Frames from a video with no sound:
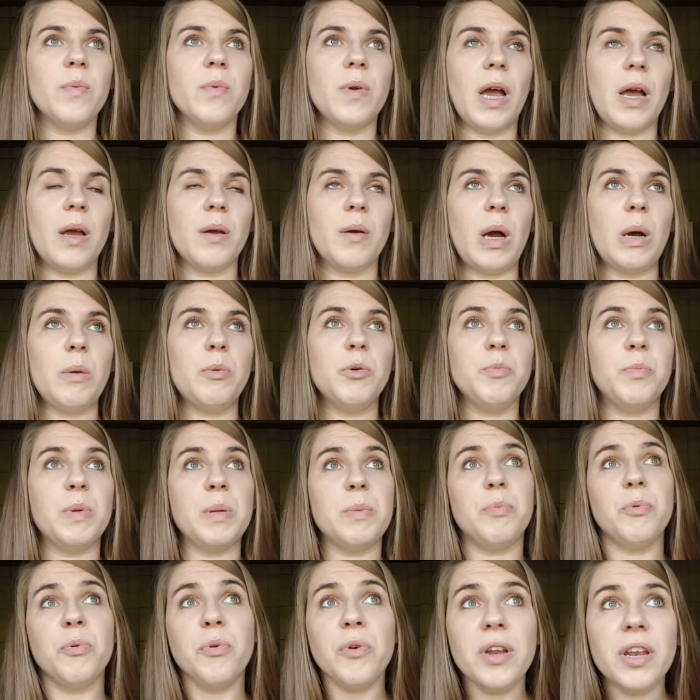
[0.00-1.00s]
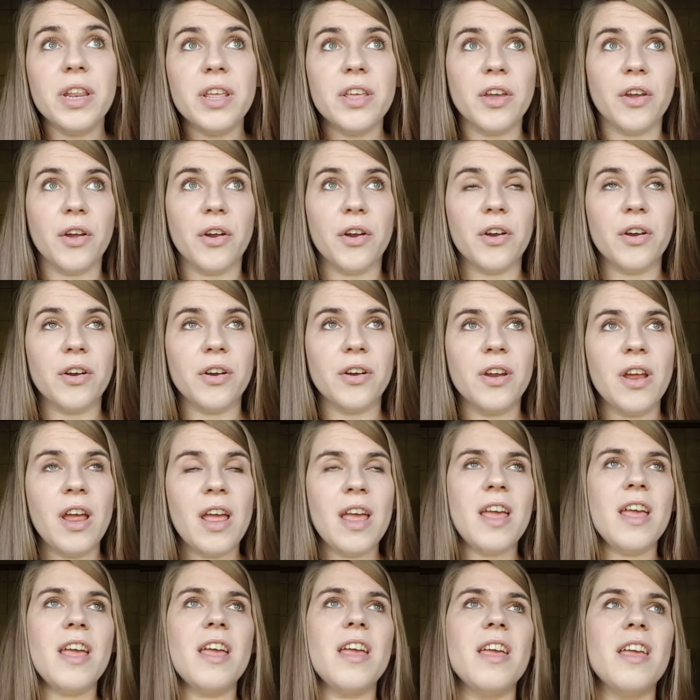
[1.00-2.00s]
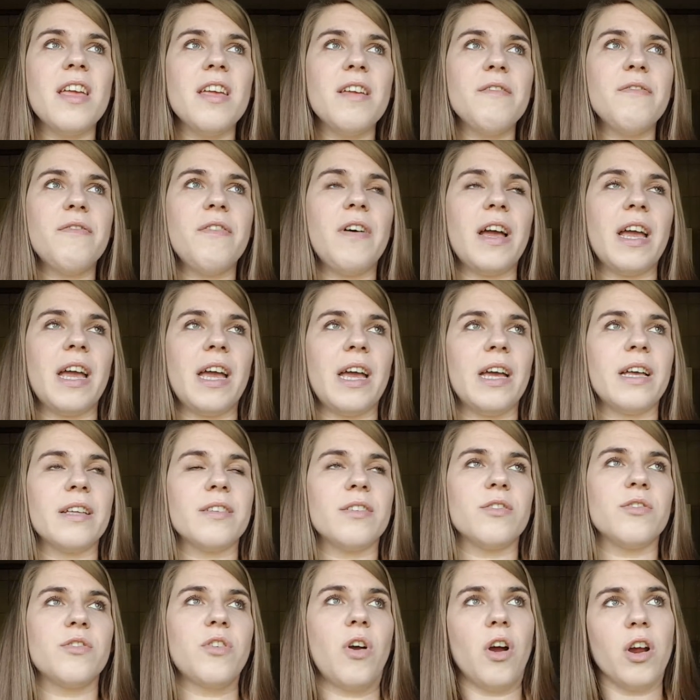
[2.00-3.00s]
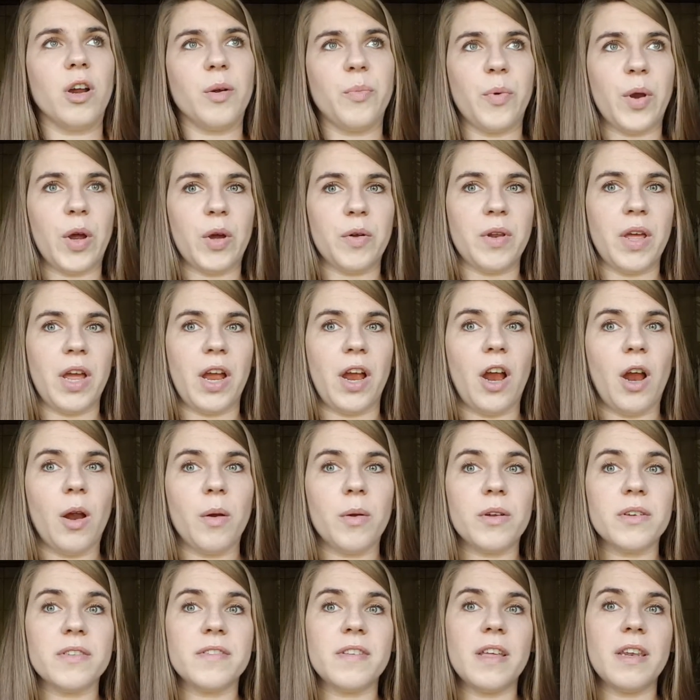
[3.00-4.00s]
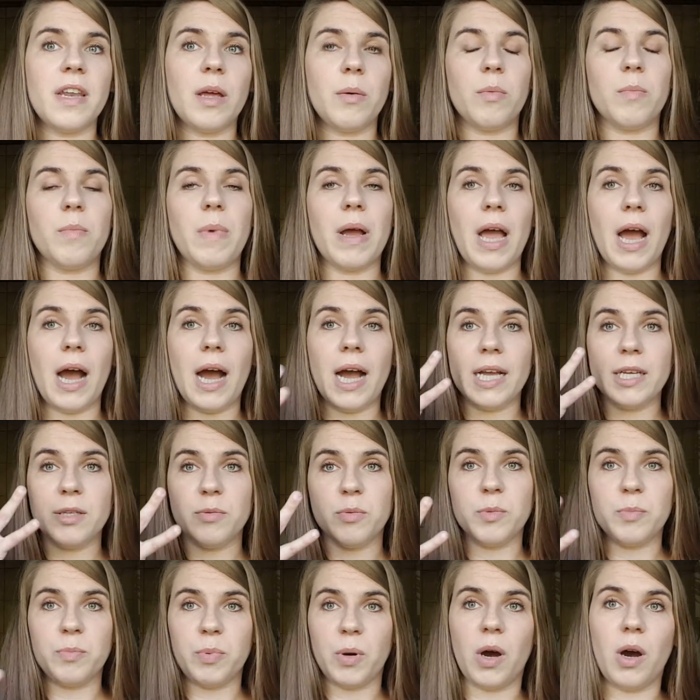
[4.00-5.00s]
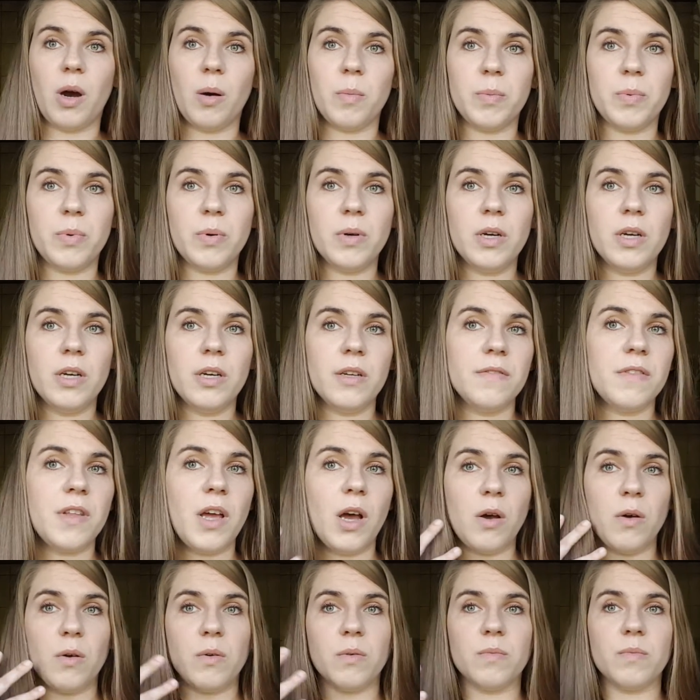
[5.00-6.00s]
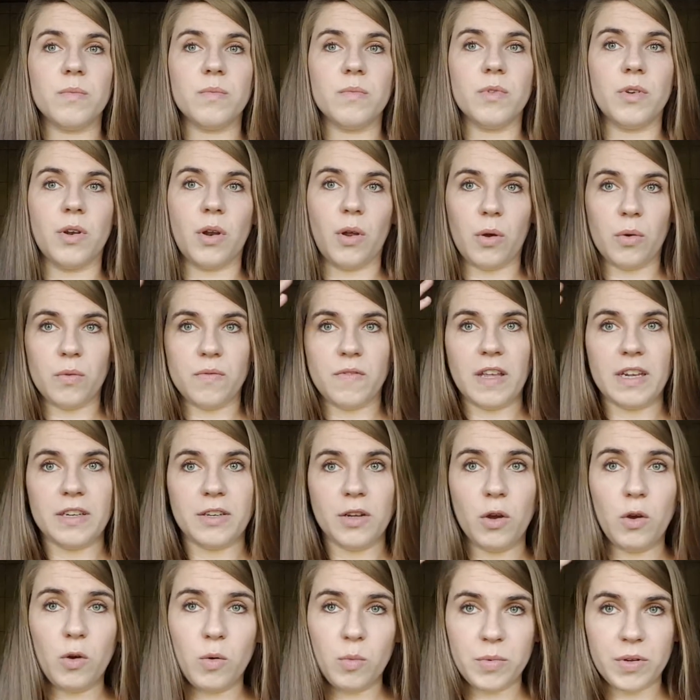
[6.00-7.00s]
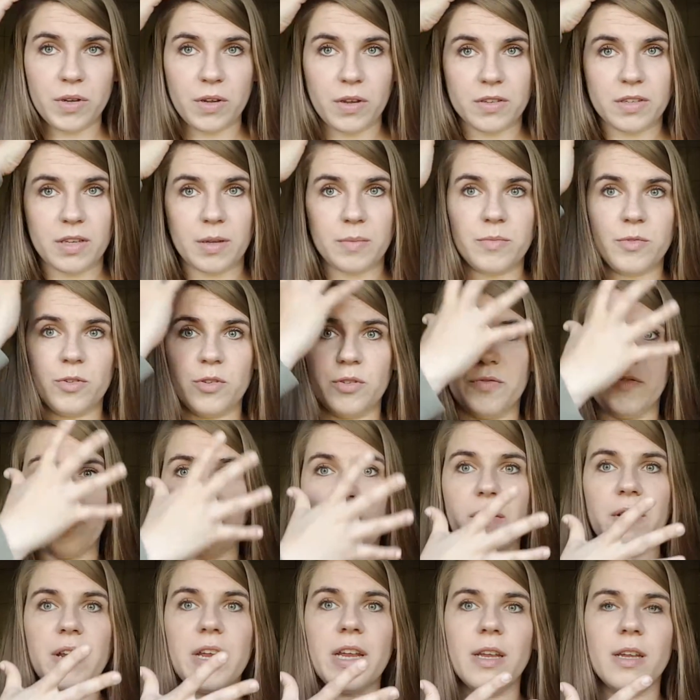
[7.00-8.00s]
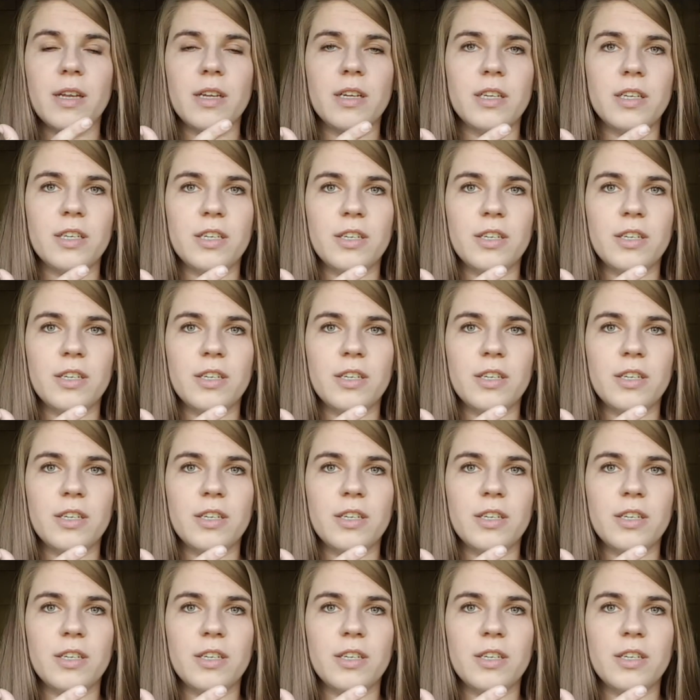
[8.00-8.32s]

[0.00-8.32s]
I would be prettier if I had dark brown hair, because then my eyes would pop. Now, they don't, because I'm just very,